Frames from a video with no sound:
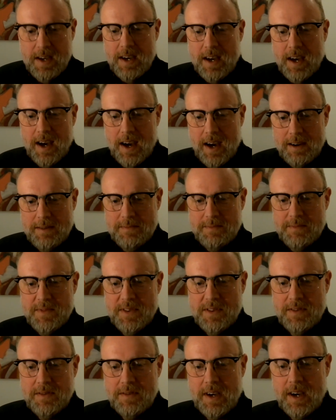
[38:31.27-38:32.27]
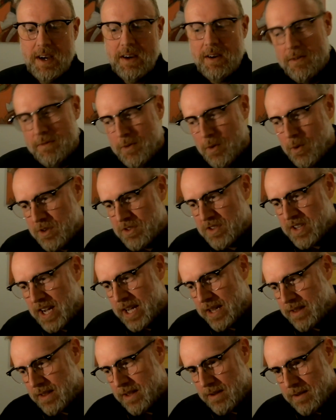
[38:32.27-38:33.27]
Um, of course,
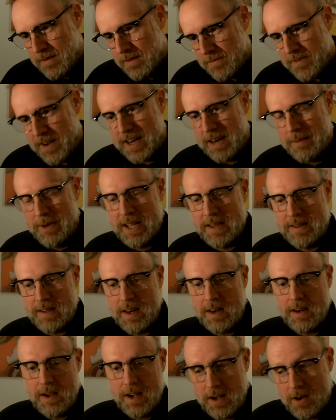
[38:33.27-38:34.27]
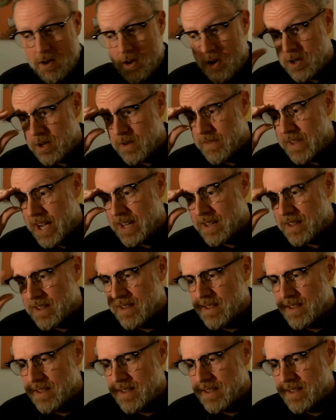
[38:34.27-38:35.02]
at the fundamental uh, heart of that,